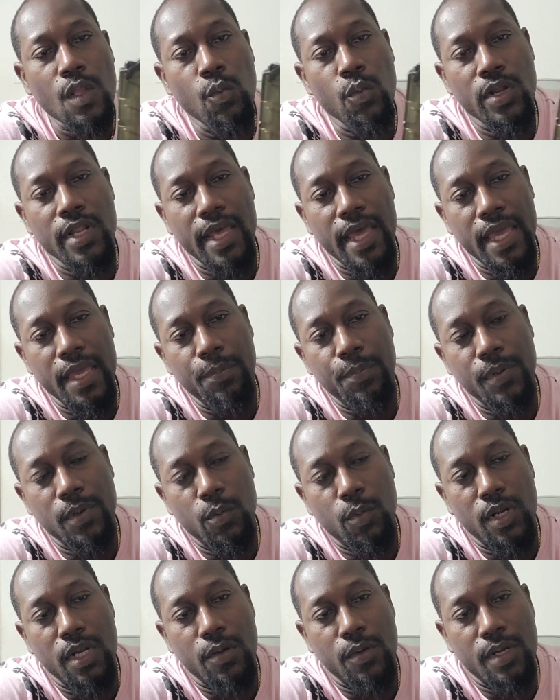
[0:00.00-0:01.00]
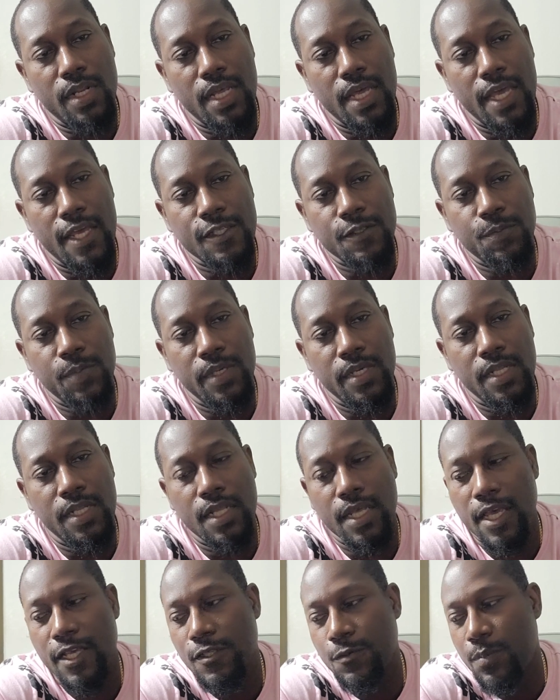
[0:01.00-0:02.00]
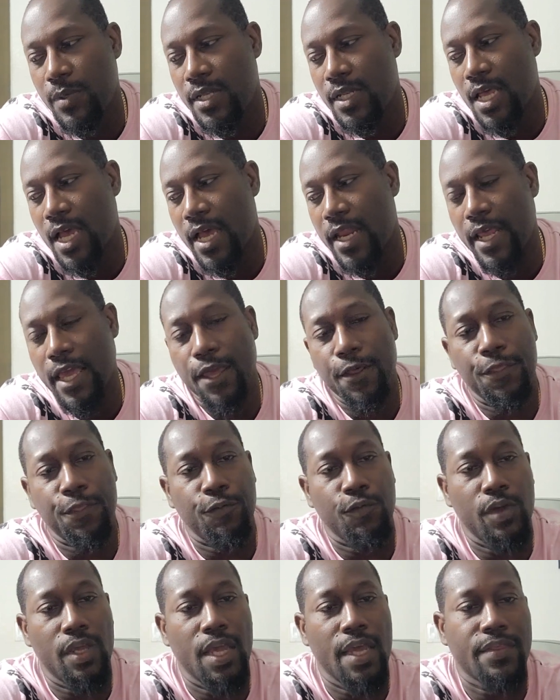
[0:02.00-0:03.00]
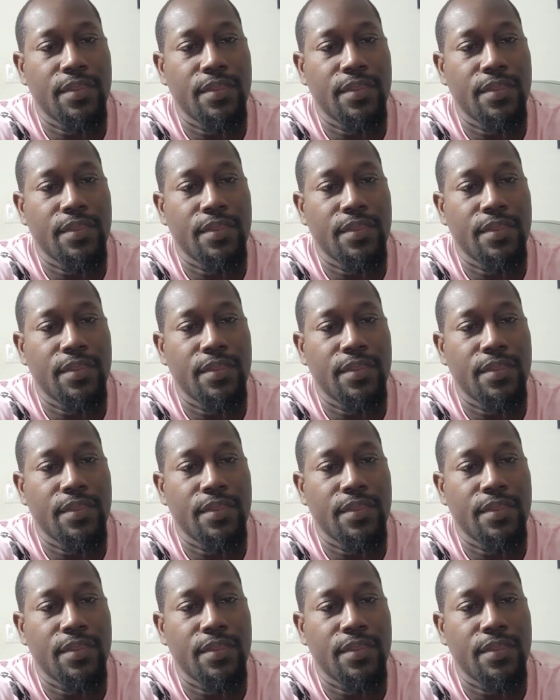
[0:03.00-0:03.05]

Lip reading: With the SP9A3,